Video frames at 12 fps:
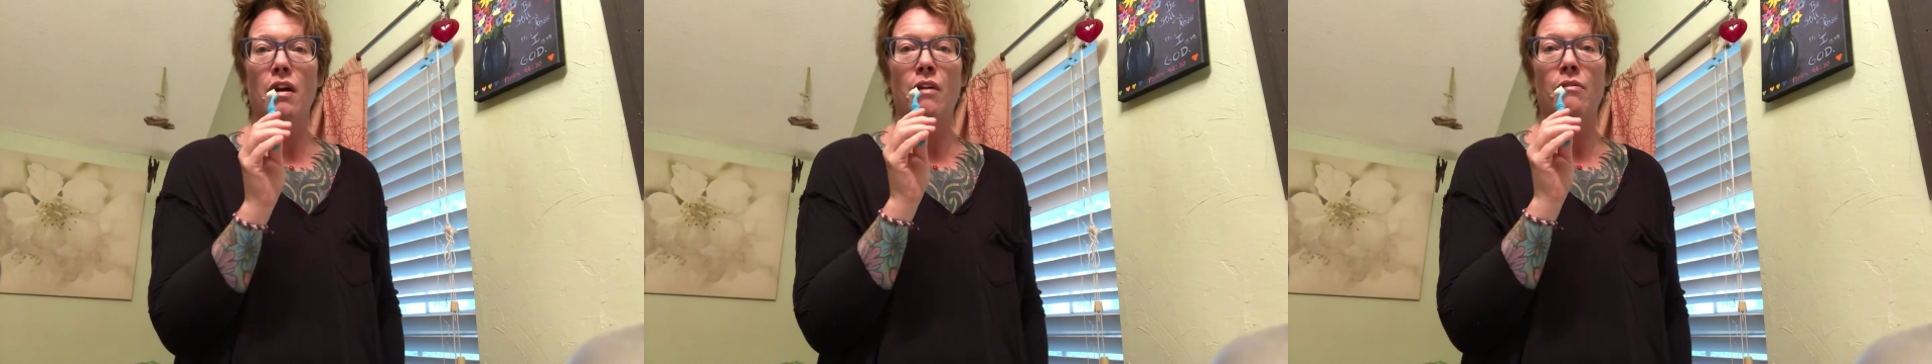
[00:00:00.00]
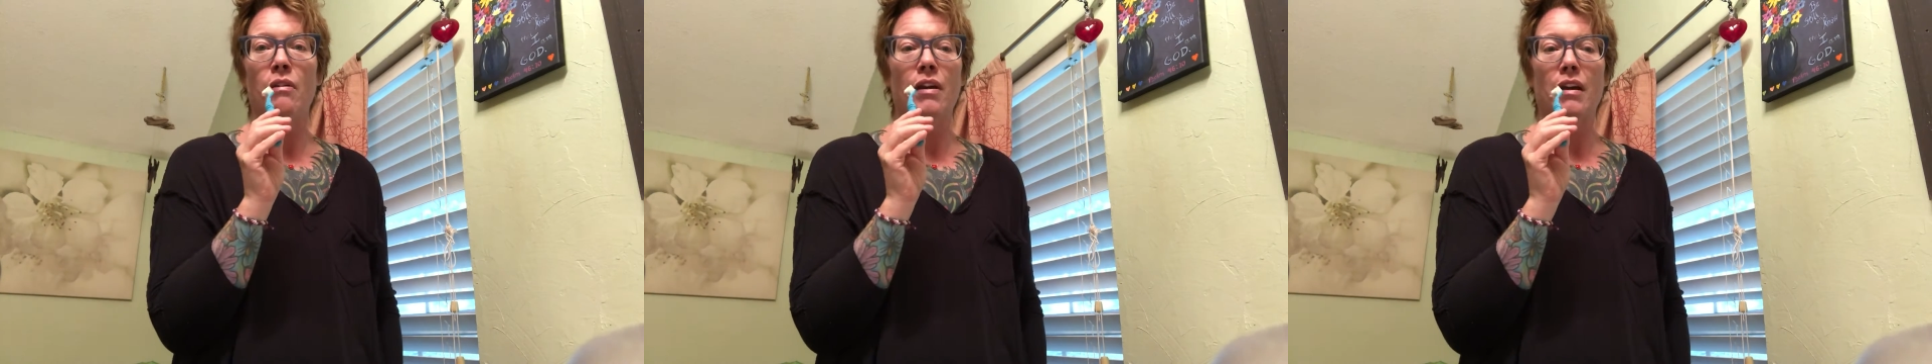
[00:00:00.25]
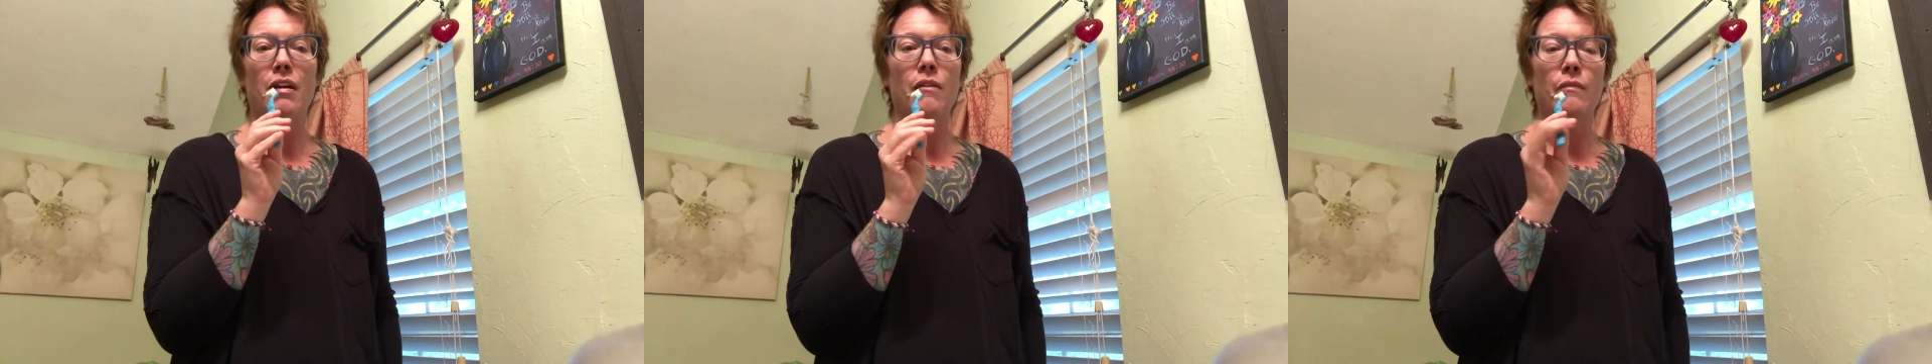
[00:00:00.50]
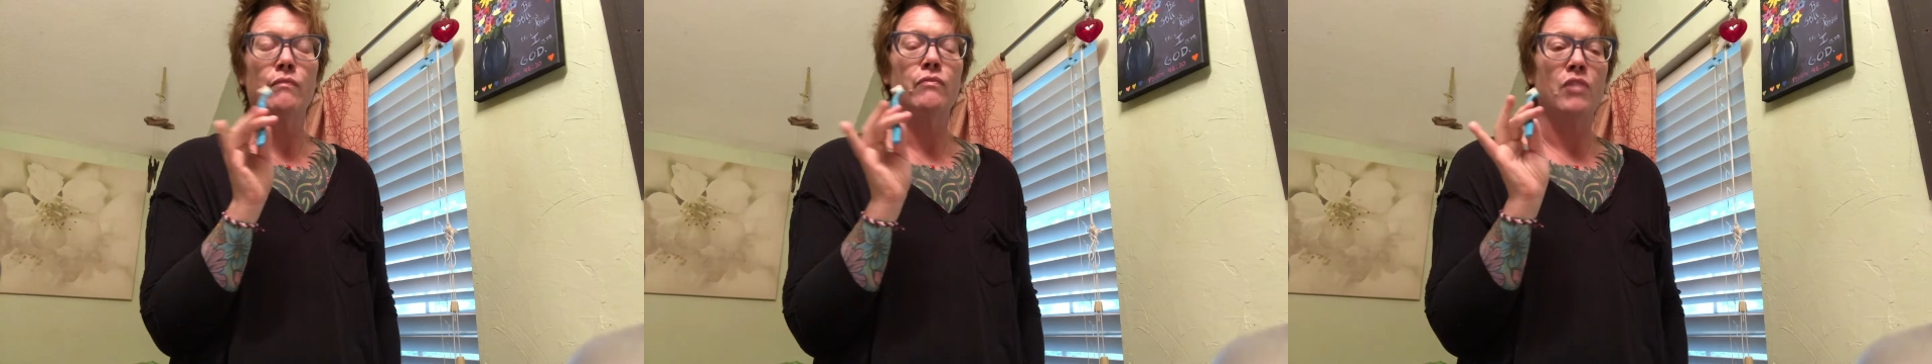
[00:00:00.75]
I'm like,
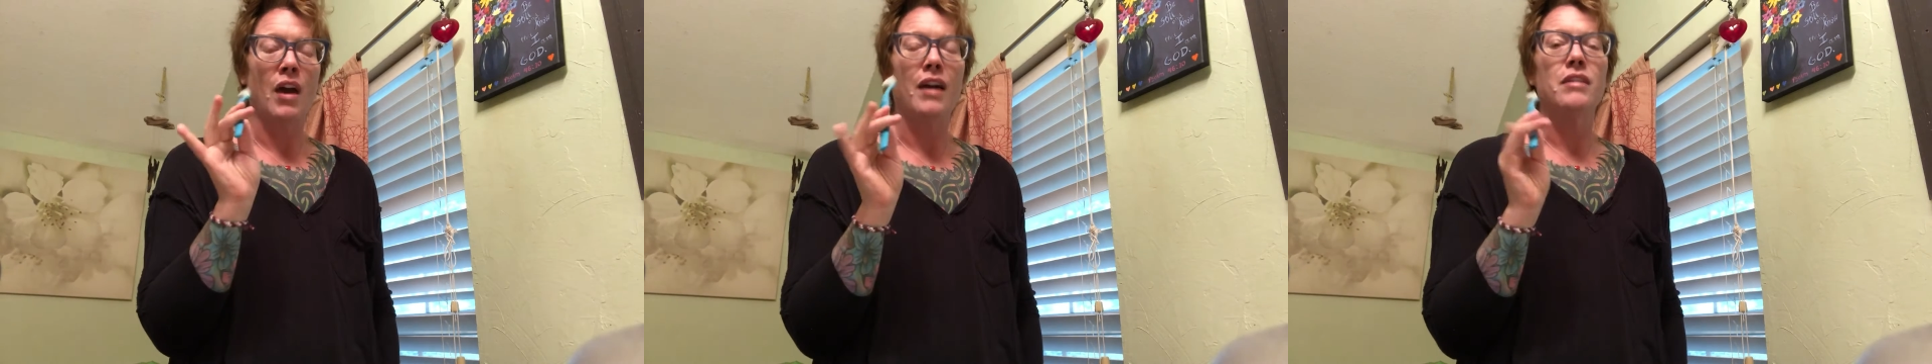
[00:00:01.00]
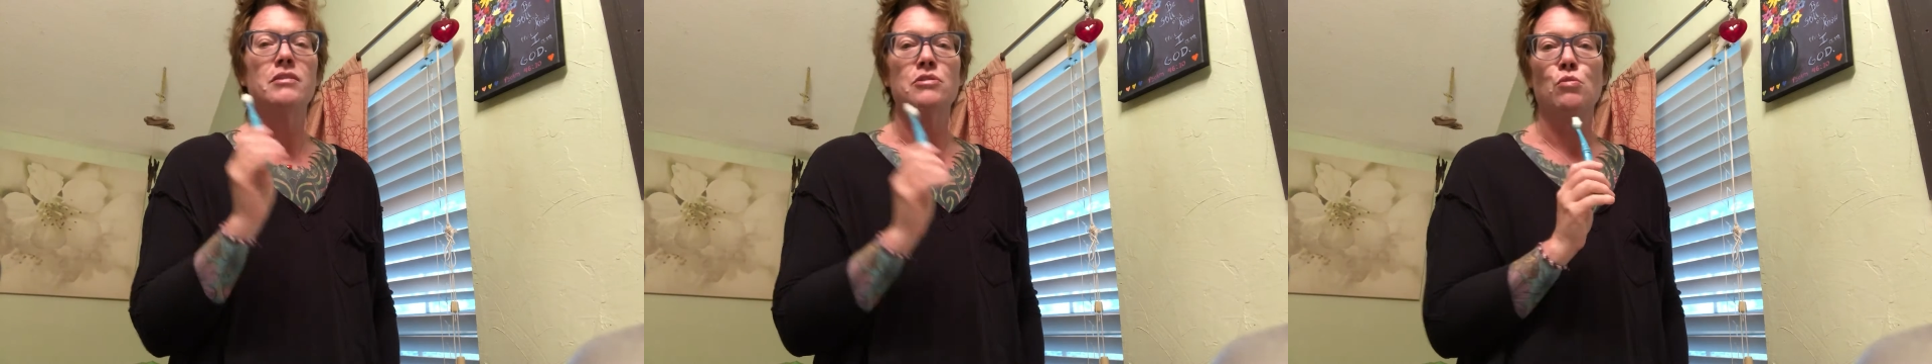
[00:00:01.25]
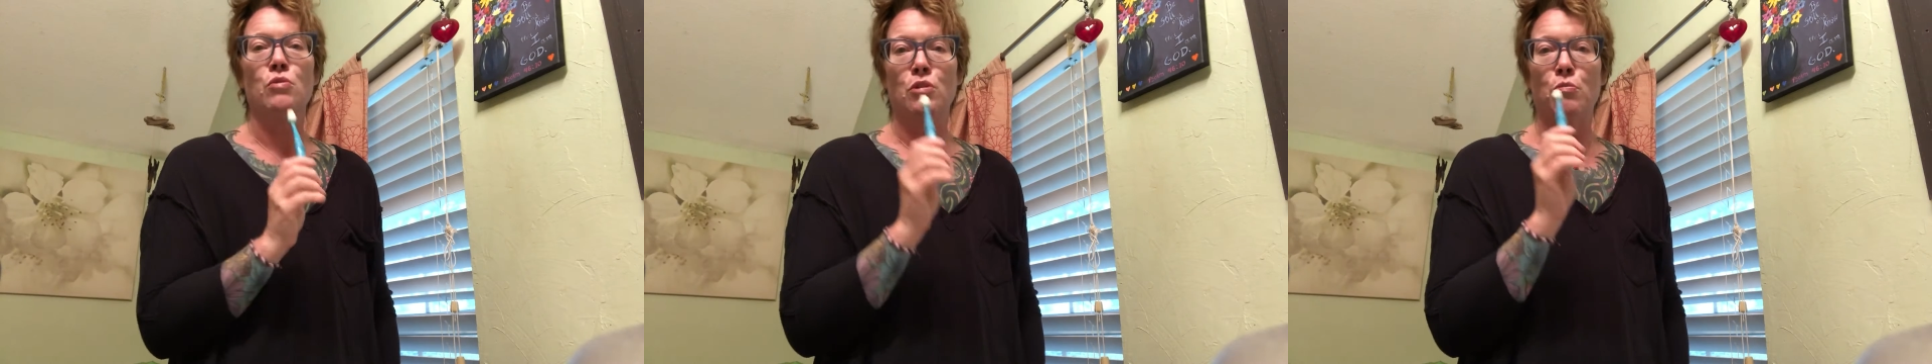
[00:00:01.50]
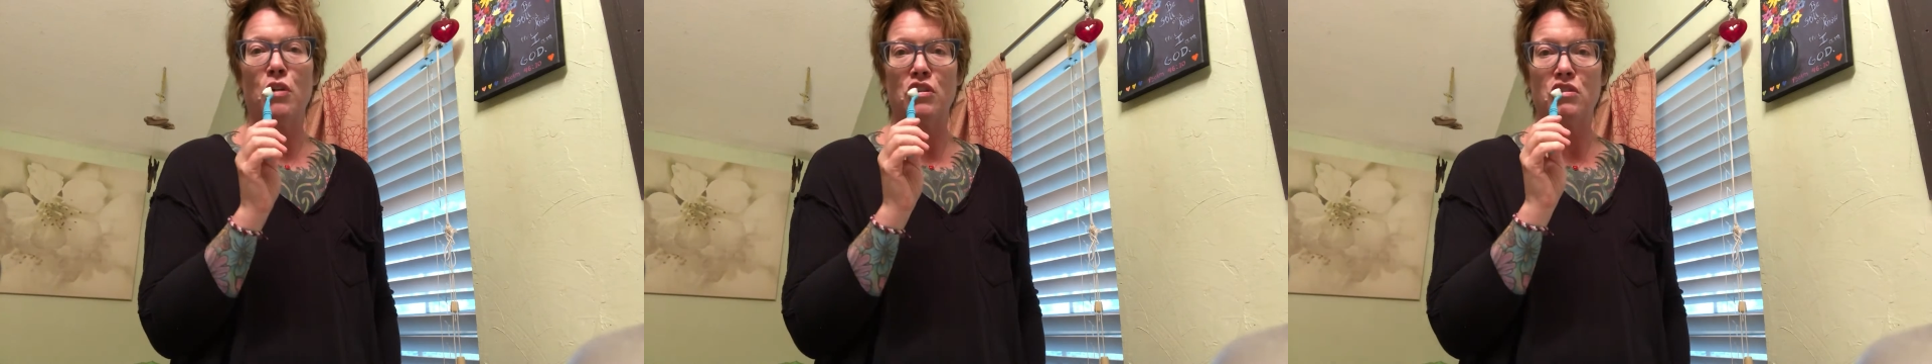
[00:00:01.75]
that is where
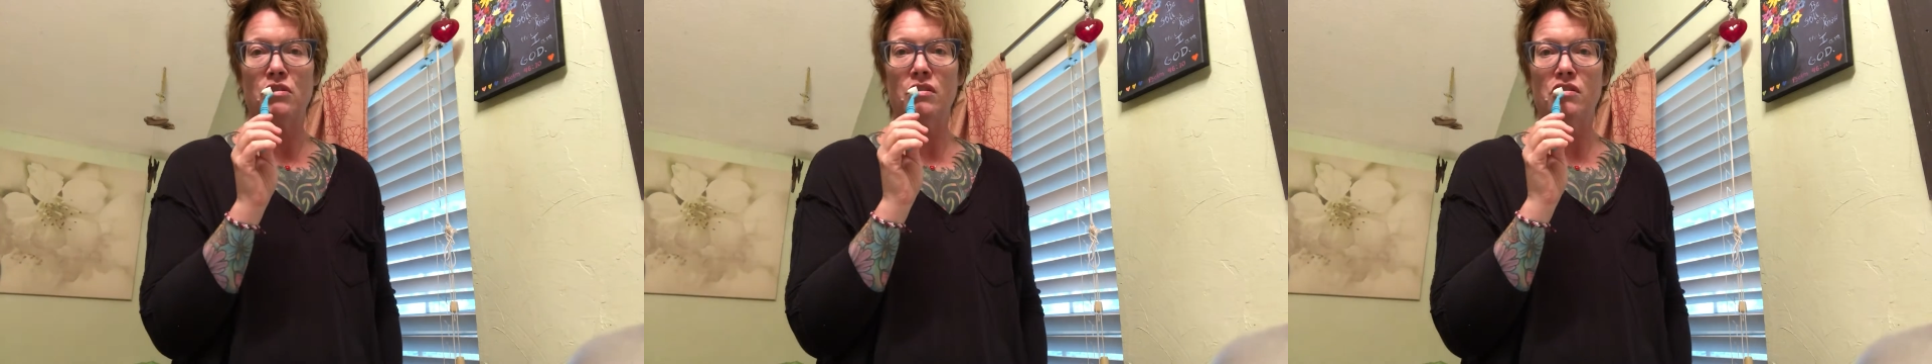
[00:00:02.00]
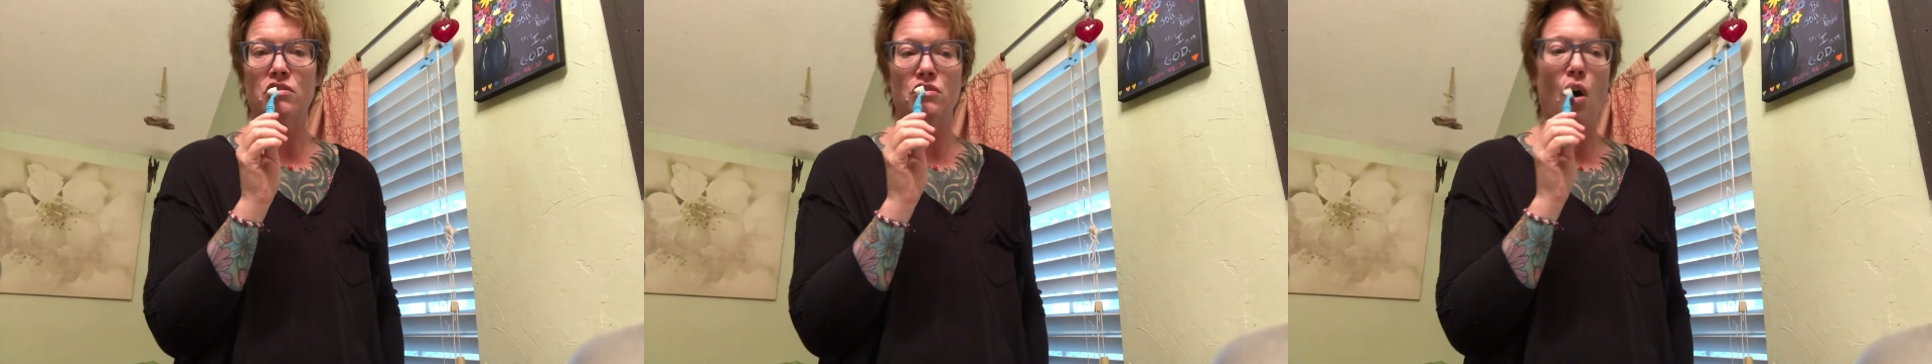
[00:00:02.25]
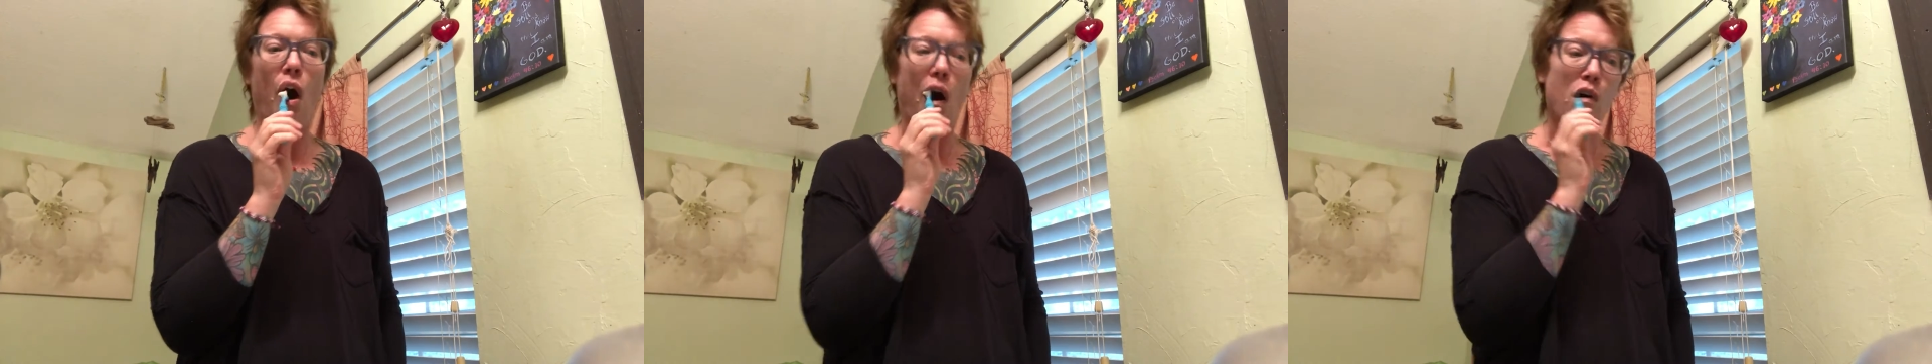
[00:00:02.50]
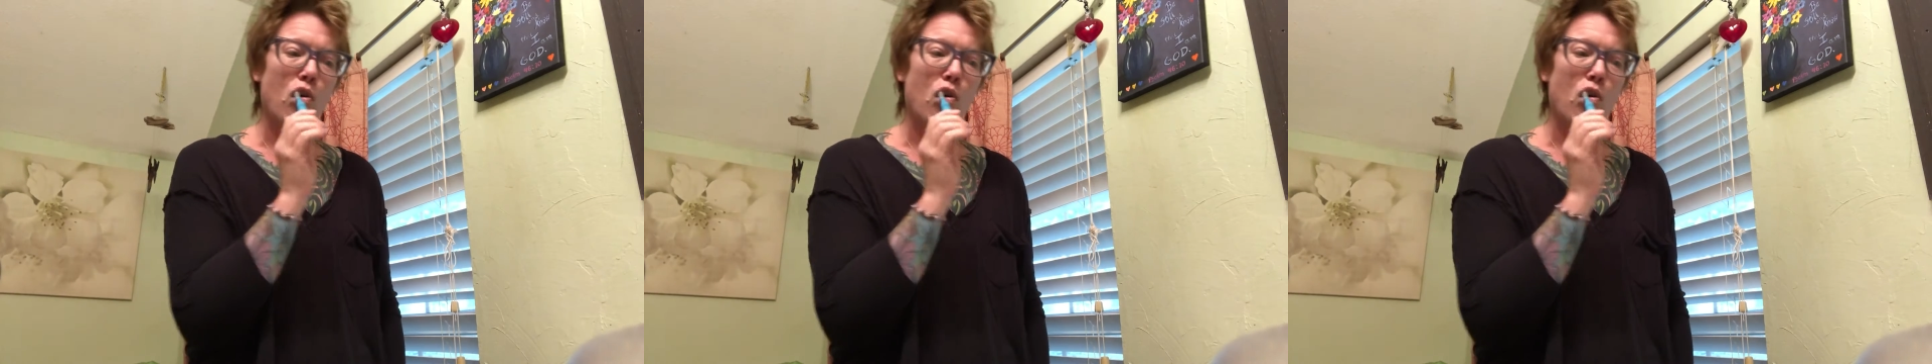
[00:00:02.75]
depression leads you.